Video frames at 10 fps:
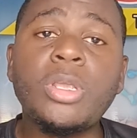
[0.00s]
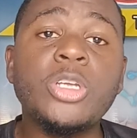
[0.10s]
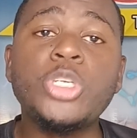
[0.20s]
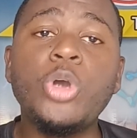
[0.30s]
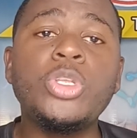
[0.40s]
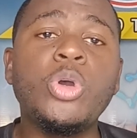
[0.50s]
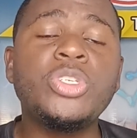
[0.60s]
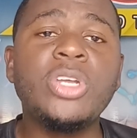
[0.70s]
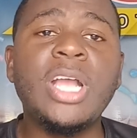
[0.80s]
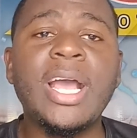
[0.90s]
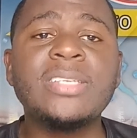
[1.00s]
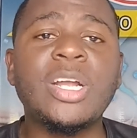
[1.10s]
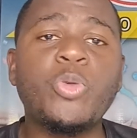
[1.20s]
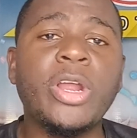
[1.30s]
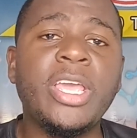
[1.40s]
shout out to the guys
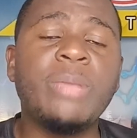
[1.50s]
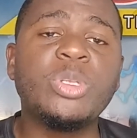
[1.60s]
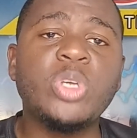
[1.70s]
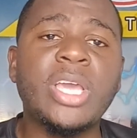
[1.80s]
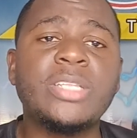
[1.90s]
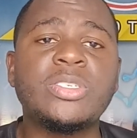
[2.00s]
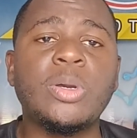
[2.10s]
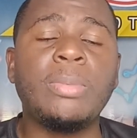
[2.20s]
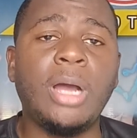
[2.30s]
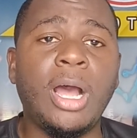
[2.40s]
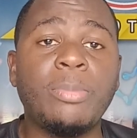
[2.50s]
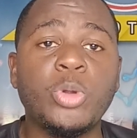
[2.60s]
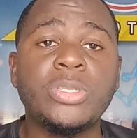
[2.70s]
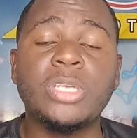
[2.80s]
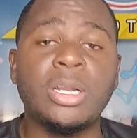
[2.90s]
that were able to get some
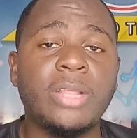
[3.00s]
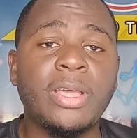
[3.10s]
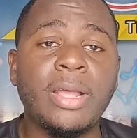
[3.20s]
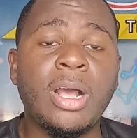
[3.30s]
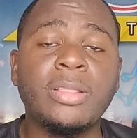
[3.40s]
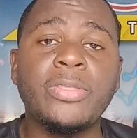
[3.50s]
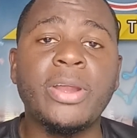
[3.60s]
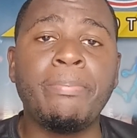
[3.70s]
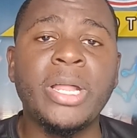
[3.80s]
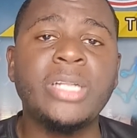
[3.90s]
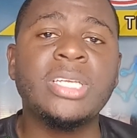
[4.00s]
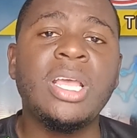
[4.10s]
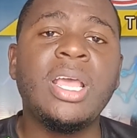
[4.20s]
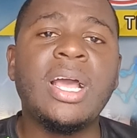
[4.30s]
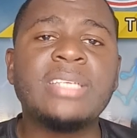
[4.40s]
runs under their belt.
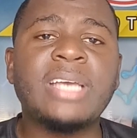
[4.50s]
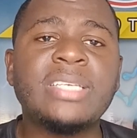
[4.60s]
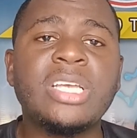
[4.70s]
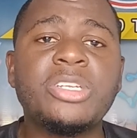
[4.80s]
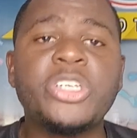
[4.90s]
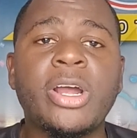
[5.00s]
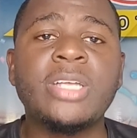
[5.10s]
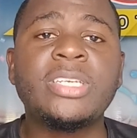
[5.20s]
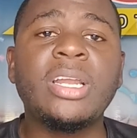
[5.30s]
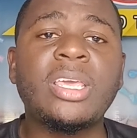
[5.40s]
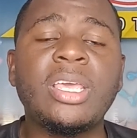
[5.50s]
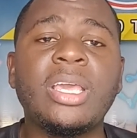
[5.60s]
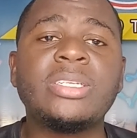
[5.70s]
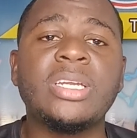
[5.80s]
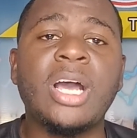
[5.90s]
As I said, Charles and King
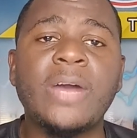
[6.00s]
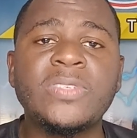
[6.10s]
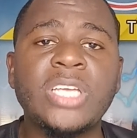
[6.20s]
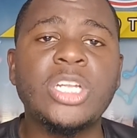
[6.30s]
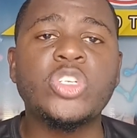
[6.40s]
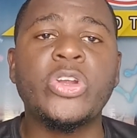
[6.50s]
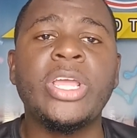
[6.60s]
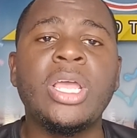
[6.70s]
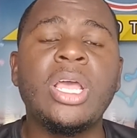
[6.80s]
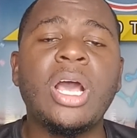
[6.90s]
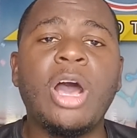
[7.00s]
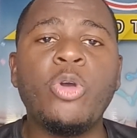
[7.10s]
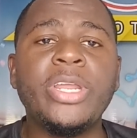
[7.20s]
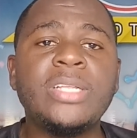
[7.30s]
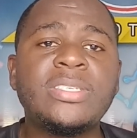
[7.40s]
getting half century.
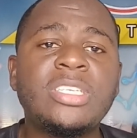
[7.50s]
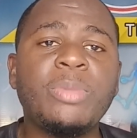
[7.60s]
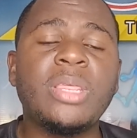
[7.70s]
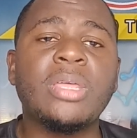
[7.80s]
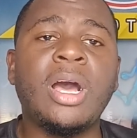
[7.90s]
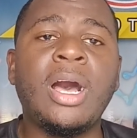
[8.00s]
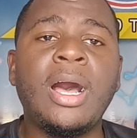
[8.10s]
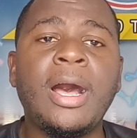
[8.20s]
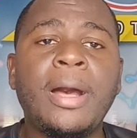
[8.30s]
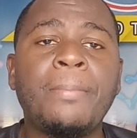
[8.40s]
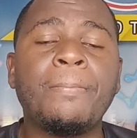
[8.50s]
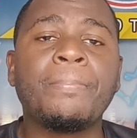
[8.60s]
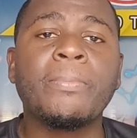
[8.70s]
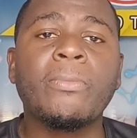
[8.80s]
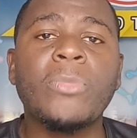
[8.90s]
Odin Smith,
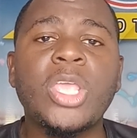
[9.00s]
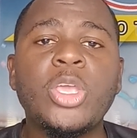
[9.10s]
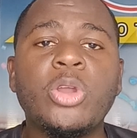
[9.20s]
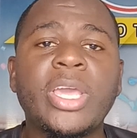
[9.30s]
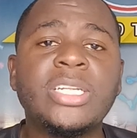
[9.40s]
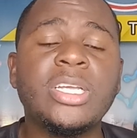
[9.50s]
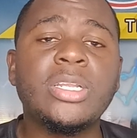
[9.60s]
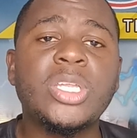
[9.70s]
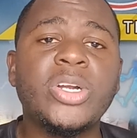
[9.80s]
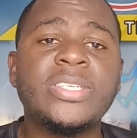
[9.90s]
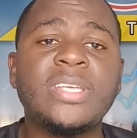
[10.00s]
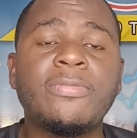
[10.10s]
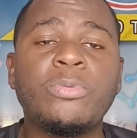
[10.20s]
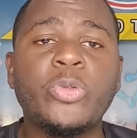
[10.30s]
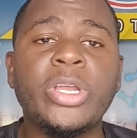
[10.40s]
you know, getting
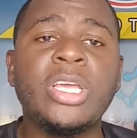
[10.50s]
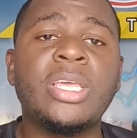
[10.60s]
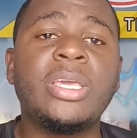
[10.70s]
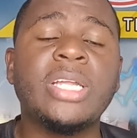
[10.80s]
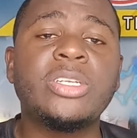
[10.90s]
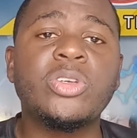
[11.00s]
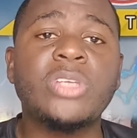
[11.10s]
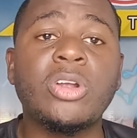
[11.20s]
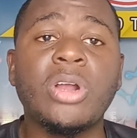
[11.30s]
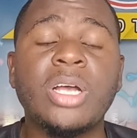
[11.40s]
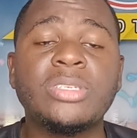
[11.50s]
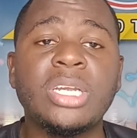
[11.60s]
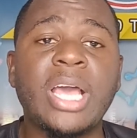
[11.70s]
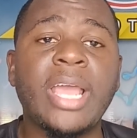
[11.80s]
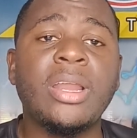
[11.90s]
37, really getting us across the
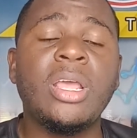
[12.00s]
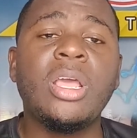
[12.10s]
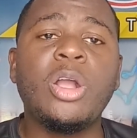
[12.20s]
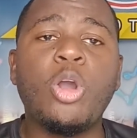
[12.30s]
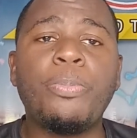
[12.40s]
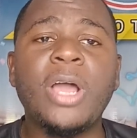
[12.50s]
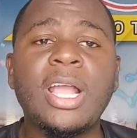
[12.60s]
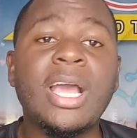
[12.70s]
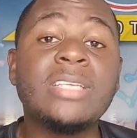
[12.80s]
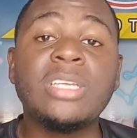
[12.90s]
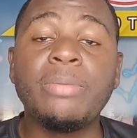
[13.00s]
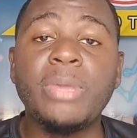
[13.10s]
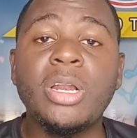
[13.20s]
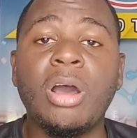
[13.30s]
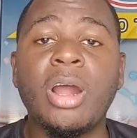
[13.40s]
line. Couple of guys in the
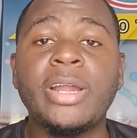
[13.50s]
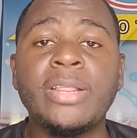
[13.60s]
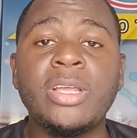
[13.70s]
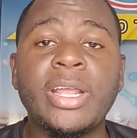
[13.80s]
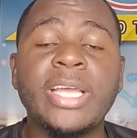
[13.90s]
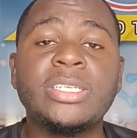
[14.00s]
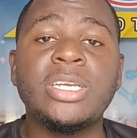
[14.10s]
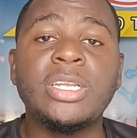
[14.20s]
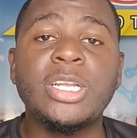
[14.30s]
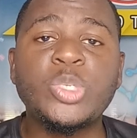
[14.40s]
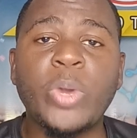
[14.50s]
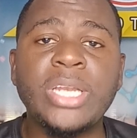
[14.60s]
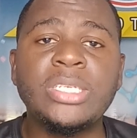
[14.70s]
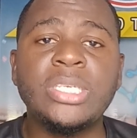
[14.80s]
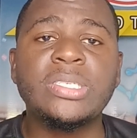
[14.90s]
middle order, they're getting in the
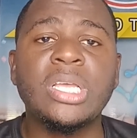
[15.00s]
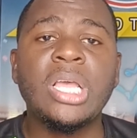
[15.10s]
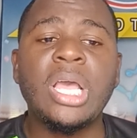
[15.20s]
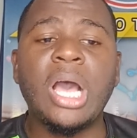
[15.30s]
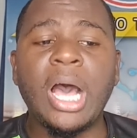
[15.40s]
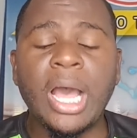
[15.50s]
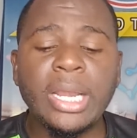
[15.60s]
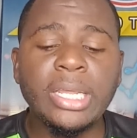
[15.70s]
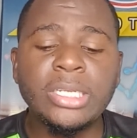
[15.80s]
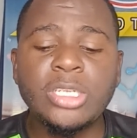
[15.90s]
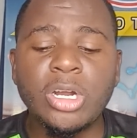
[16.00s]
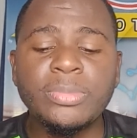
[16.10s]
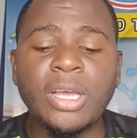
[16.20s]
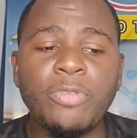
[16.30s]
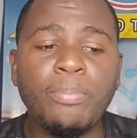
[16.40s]
20s. And in
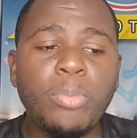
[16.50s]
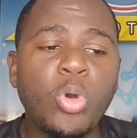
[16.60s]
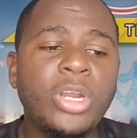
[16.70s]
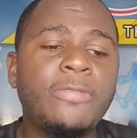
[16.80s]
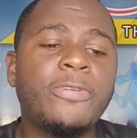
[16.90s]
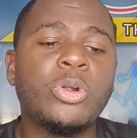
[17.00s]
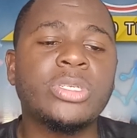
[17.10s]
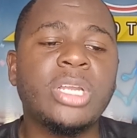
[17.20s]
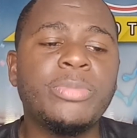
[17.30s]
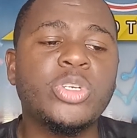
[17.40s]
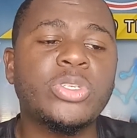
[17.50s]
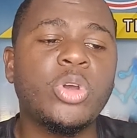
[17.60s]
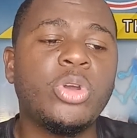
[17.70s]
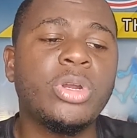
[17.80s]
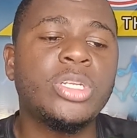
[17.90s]
terms of the bowling for us, let me just
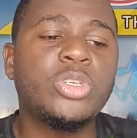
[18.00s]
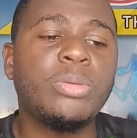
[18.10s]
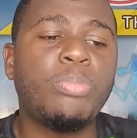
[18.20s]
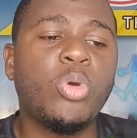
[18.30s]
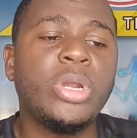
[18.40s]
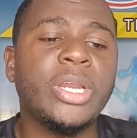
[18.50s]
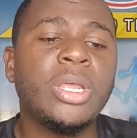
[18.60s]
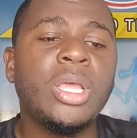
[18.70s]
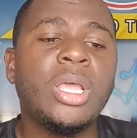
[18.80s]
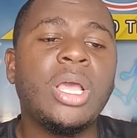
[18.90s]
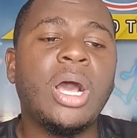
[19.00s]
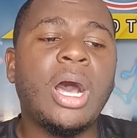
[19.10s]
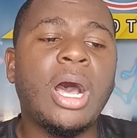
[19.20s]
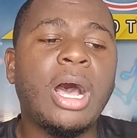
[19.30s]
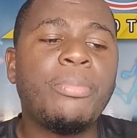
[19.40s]
go down into the bowling.
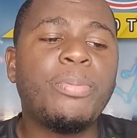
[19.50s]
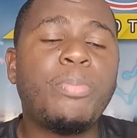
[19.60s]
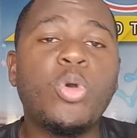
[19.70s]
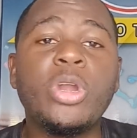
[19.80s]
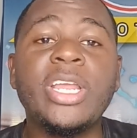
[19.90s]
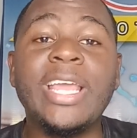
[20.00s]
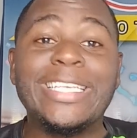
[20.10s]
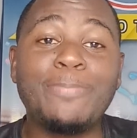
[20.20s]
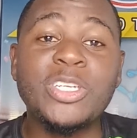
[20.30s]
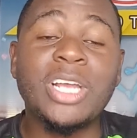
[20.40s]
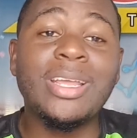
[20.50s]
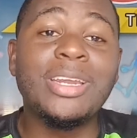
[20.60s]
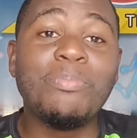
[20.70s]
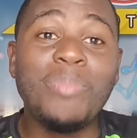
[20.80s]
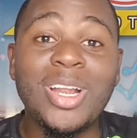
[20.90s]
The bowling, especially
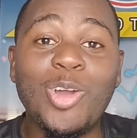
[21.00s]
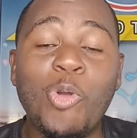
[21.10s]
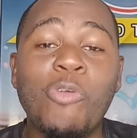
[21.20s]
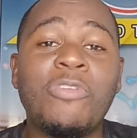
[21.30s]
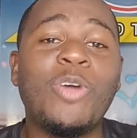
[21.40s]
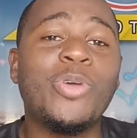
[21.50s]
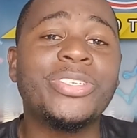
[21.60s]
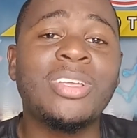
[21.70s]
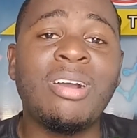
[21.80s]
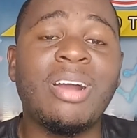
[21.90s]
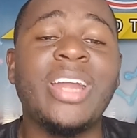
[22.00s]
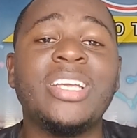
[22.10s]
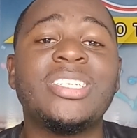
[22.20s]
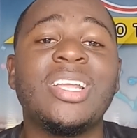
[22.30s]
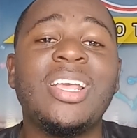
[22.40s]
in the middle over, was
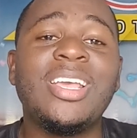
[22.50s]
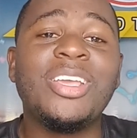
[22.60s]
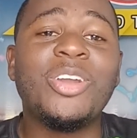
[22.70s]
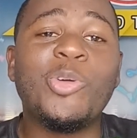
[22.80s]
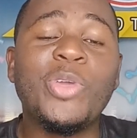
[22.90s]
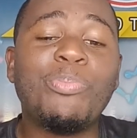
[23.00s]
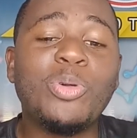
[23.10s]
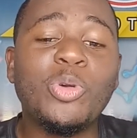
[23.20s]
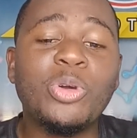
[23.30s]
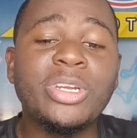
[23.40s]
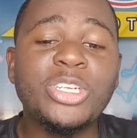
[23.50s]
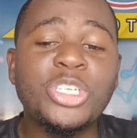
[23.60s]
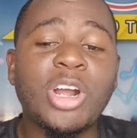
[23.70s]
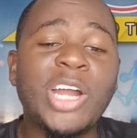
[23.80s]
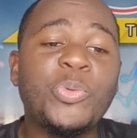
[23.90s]
carnage. You know, we bowled
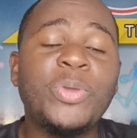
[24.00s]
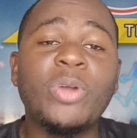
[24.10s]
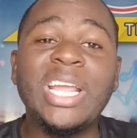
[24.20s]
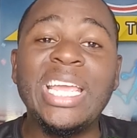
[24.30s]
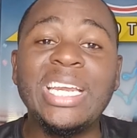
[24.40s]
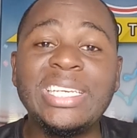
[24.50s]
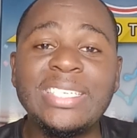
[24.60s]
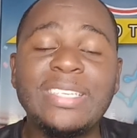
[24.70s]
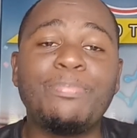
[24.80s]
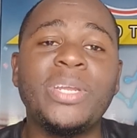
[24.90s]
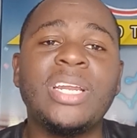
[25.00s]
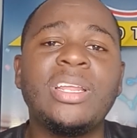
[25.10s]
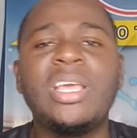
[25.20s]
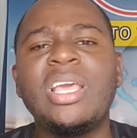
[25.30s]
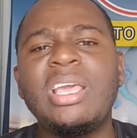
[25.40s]
short, we were
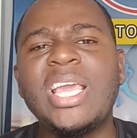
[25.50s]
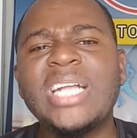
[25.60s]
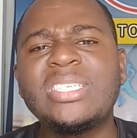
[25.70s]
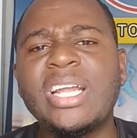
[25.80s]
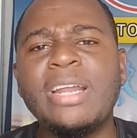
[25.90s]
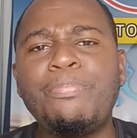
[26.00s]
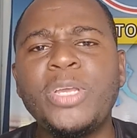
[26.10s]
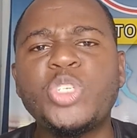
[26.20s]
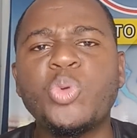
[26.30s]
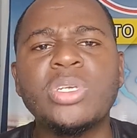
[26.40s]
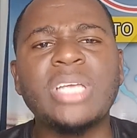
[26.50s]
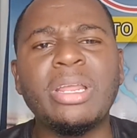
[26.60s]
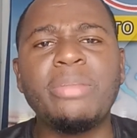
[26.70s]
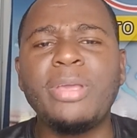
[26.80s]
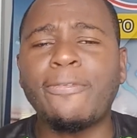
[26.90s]
indisciplined. You can say that the pitch was a
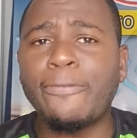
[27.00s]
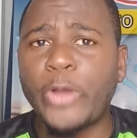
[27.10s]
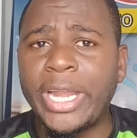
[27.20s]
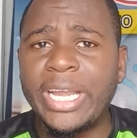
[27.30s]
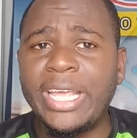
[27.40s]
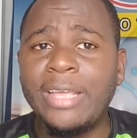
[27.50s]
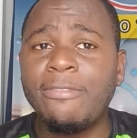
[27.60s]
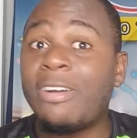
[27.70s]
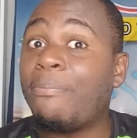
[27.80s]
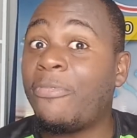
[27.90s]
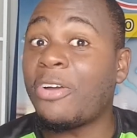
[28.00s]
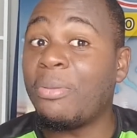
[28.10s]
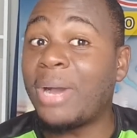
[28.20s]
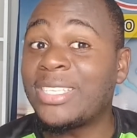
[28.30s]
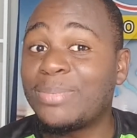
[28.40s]
little bit friendly for
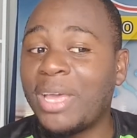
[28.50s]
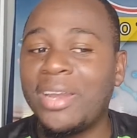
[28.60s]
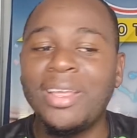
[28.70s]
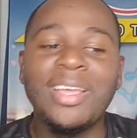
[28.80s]
the batsmen,